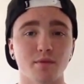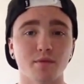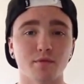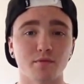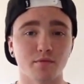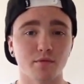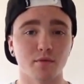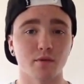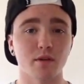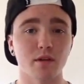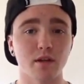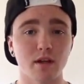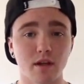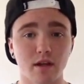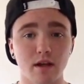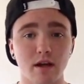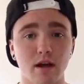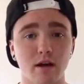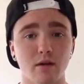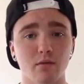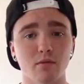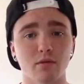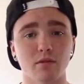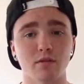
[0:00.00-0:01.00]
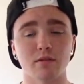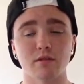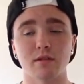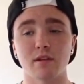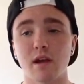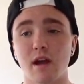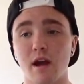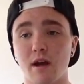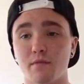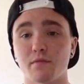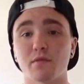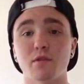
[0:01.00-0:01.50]
48 hours
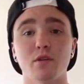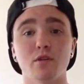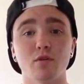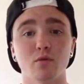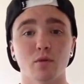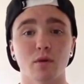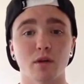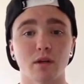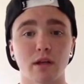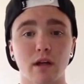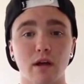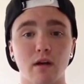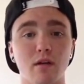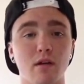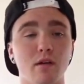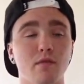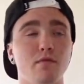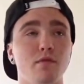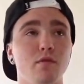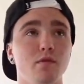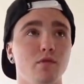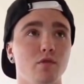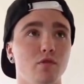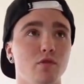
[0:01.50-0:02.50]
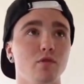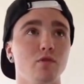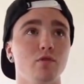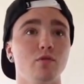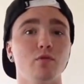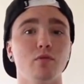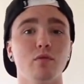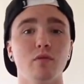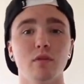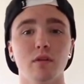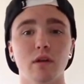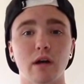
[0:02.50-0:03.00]
after your workout if you do